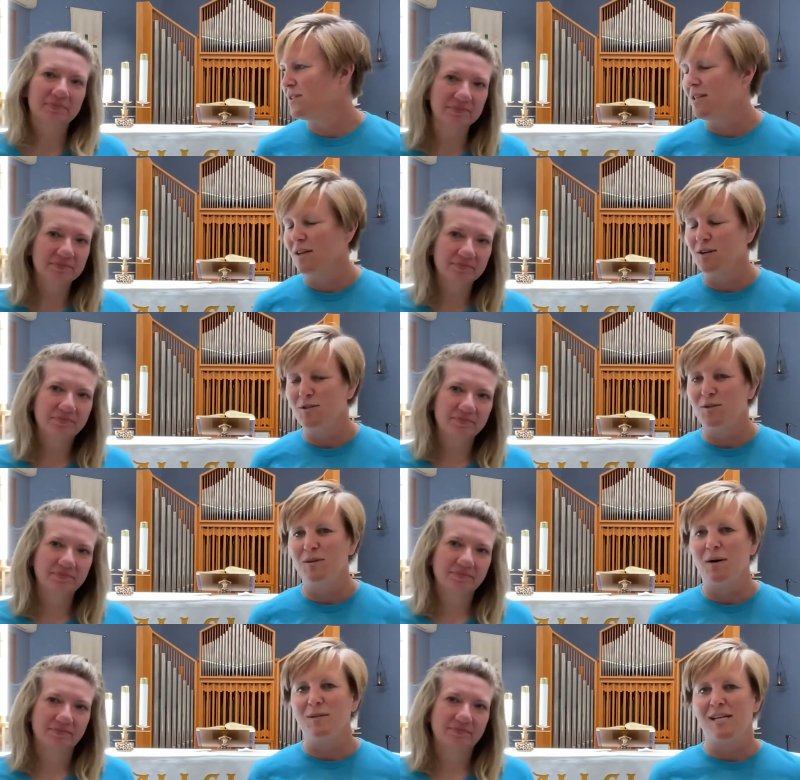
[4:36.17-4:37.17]
Speaker 1: in there too
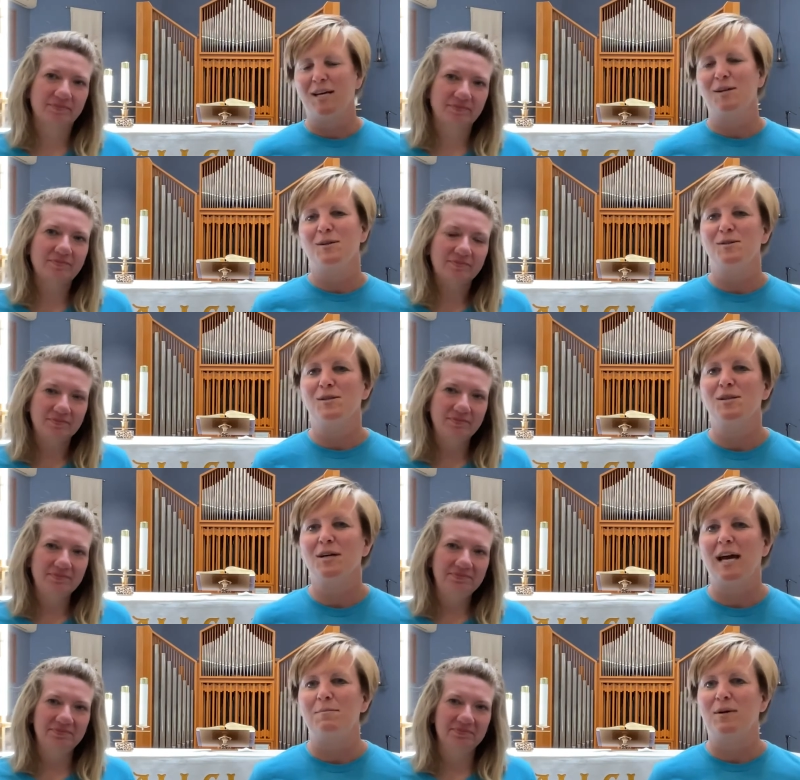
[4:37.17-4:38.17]
that we'll take a closer
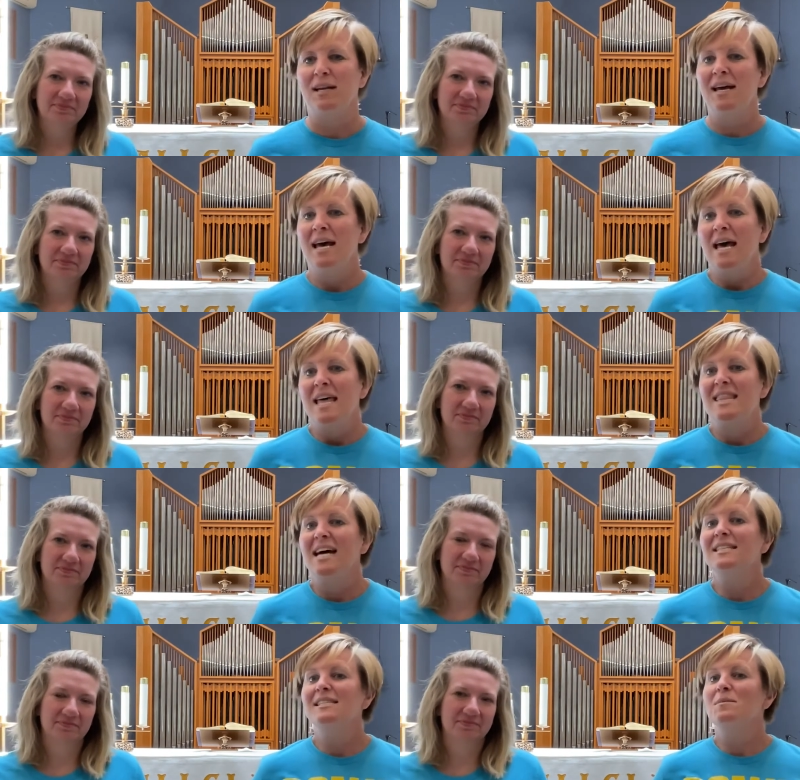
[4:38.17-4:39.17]
look at, but
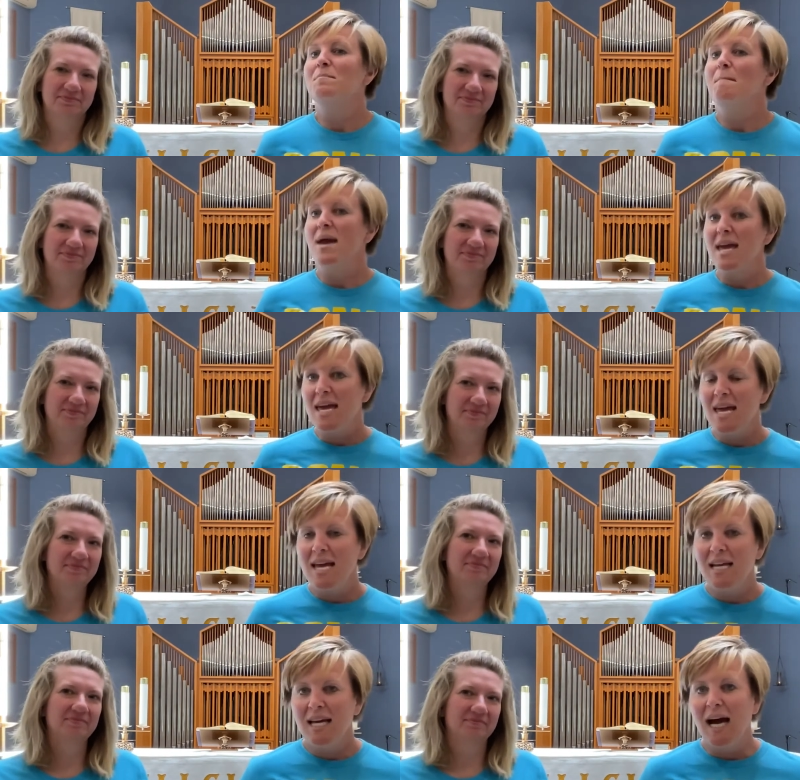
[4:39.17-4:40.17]
that's the
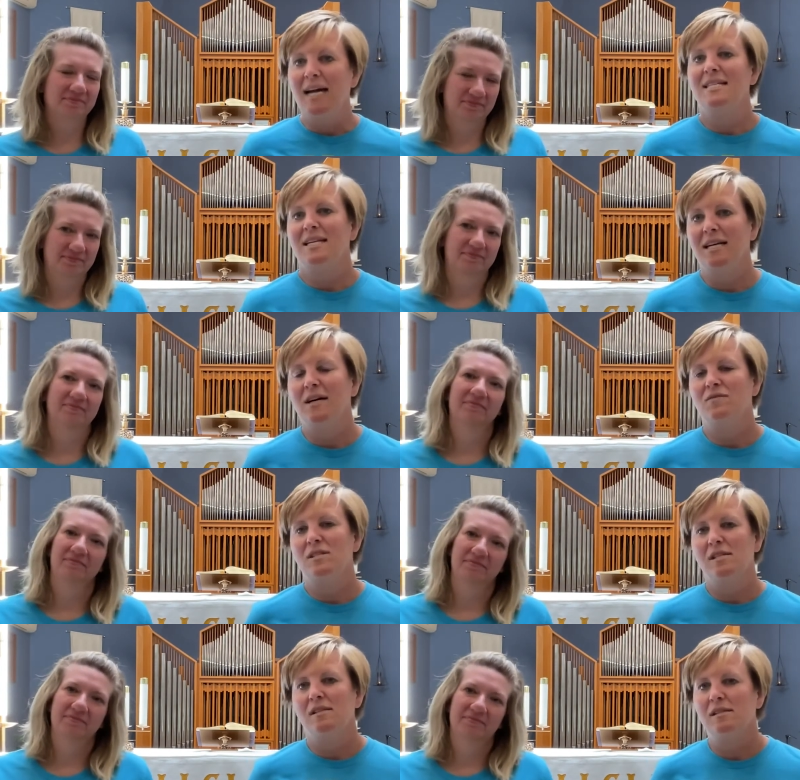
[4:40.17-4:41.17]
main idea of the
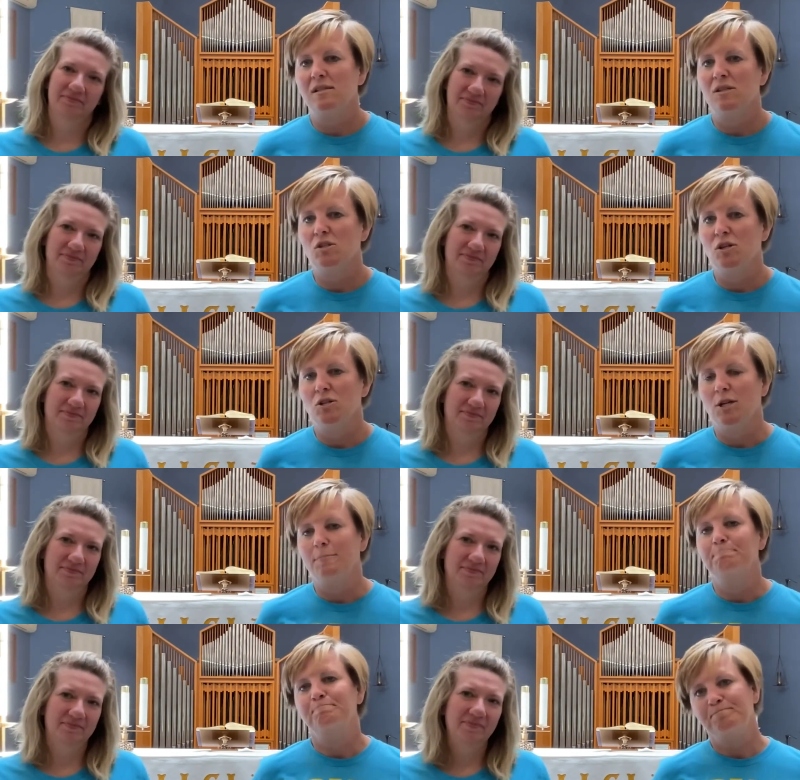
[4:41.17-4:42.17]
seasons of the church
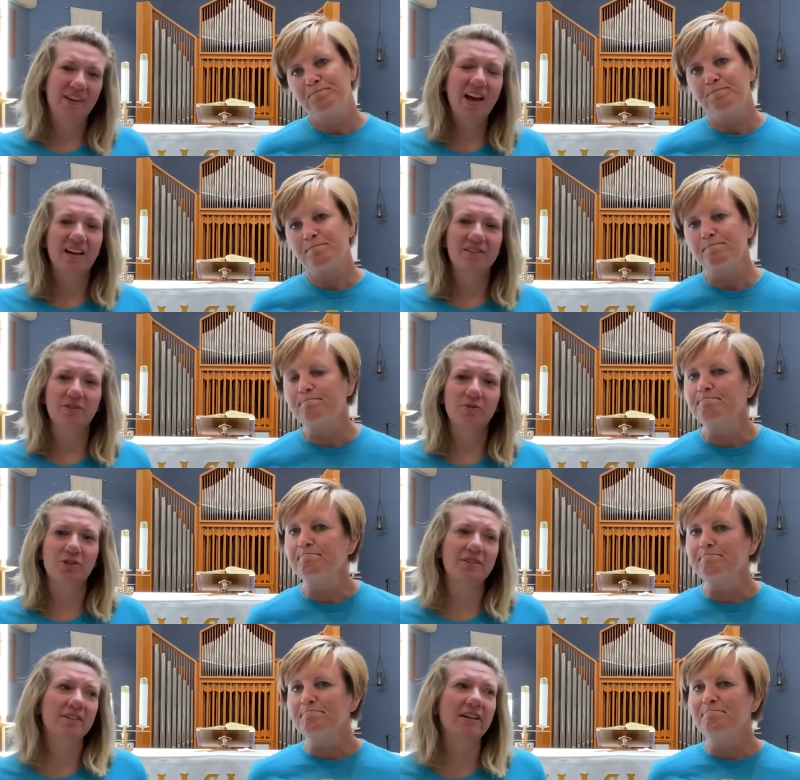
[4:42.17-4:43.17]
year.
Speaker 2: Yeah, and so
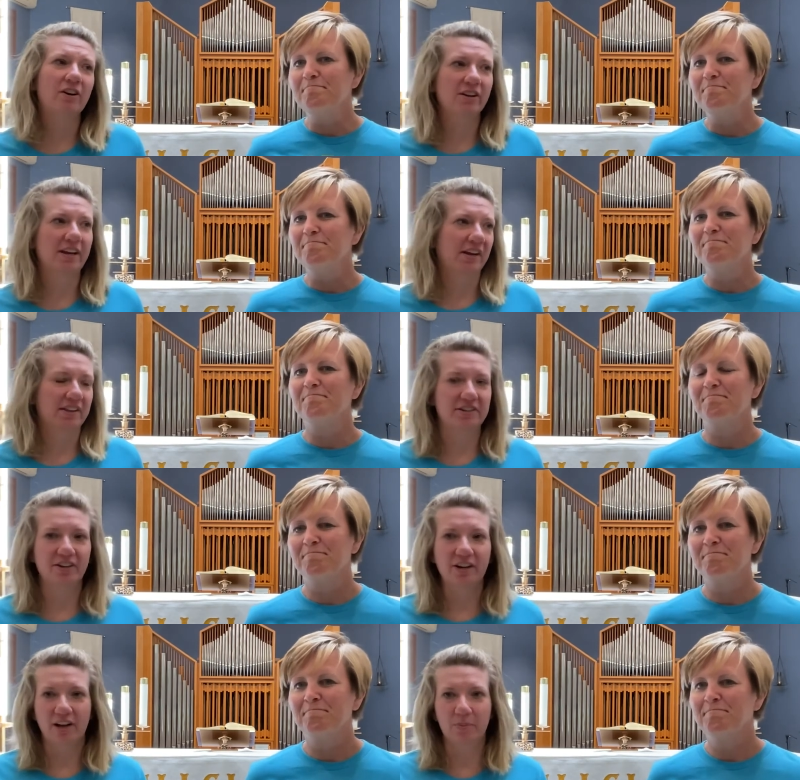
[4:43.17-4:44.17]
just like our
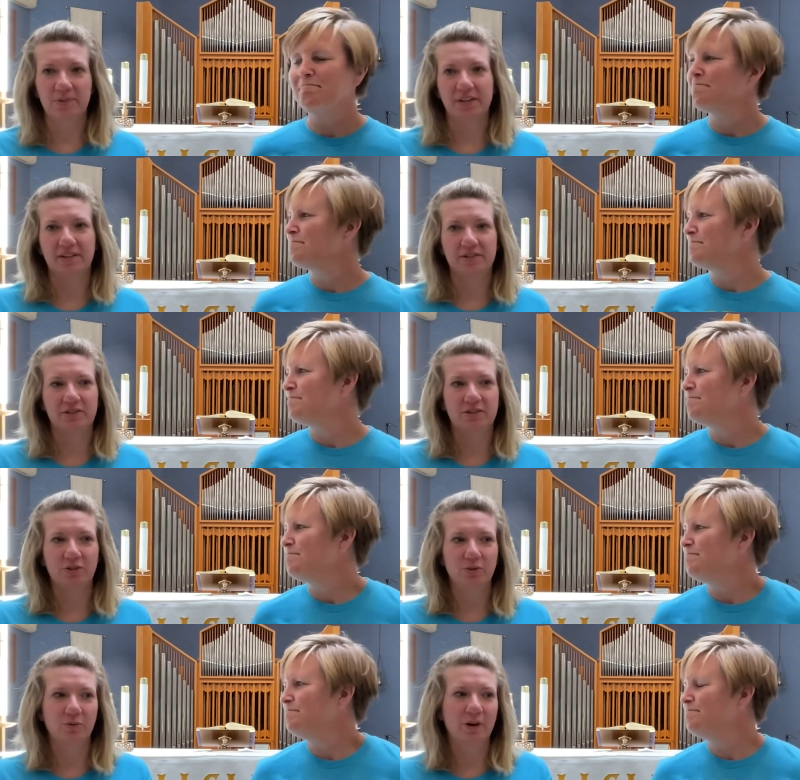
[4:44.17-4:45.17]
calendar helps us
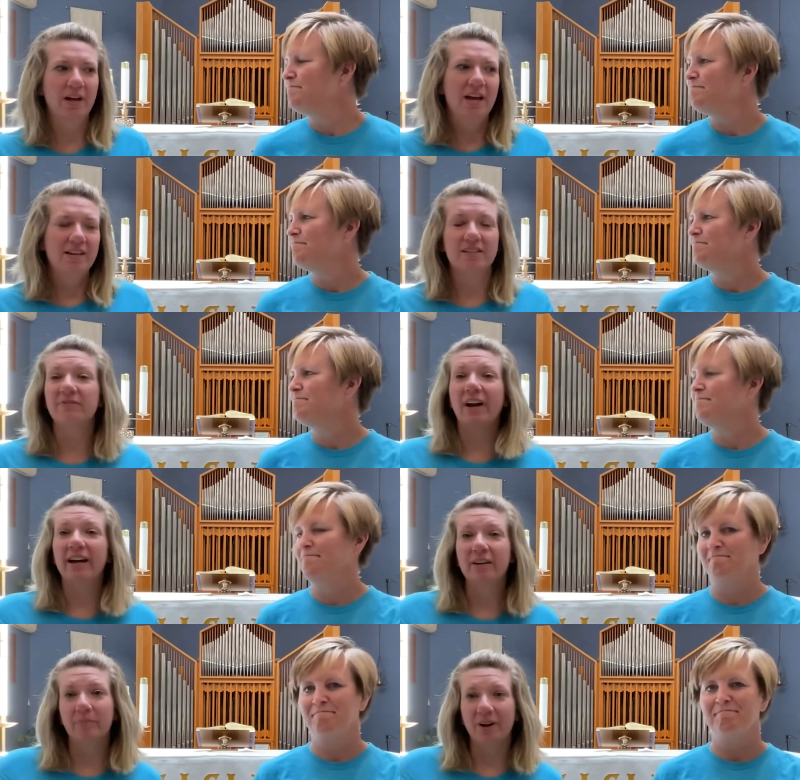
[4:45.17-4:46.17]
to
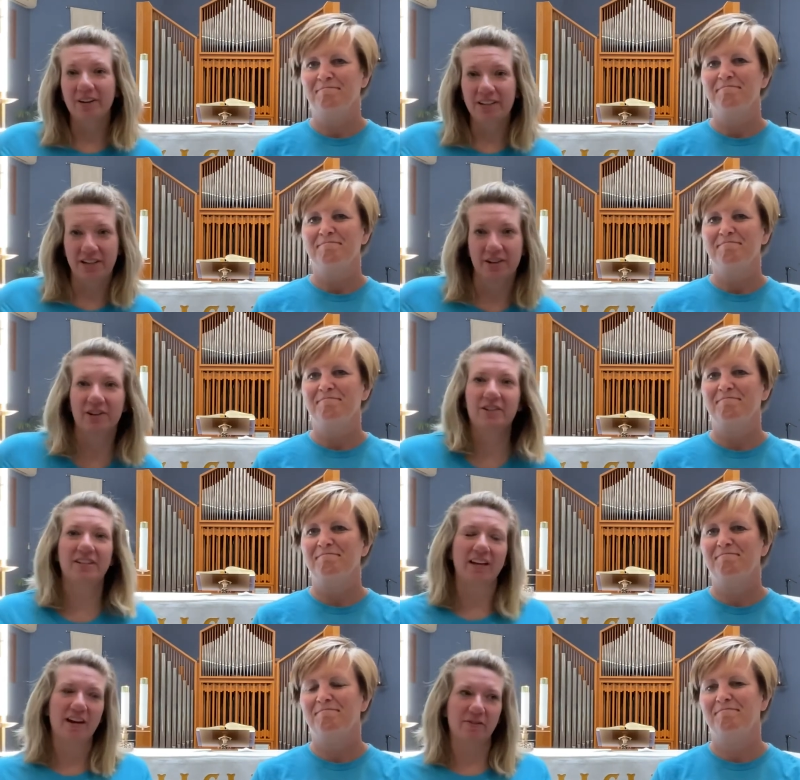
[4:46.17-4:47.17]
divide up our year
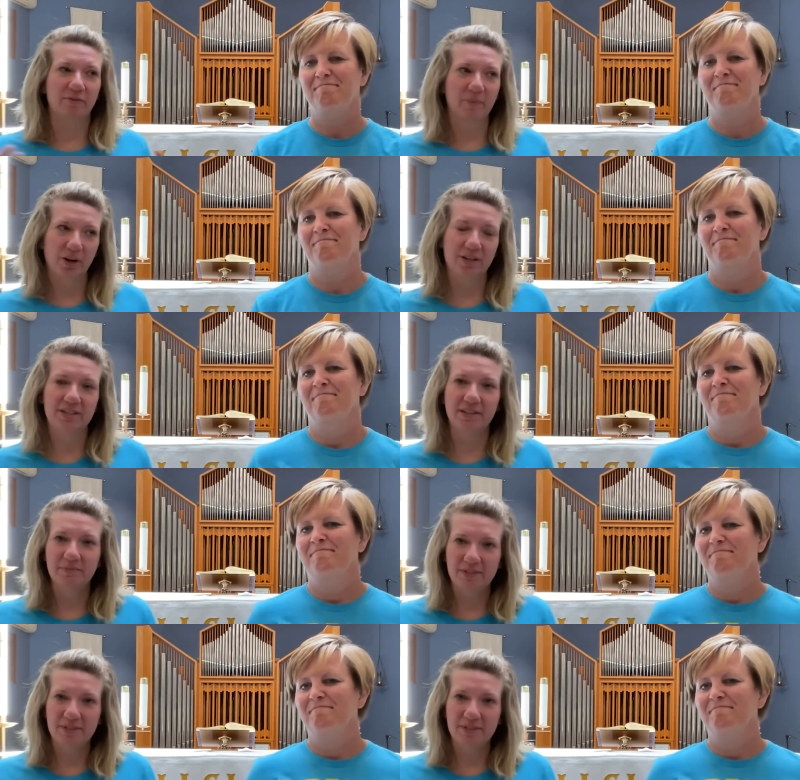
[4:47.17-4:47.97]
to kind of mark some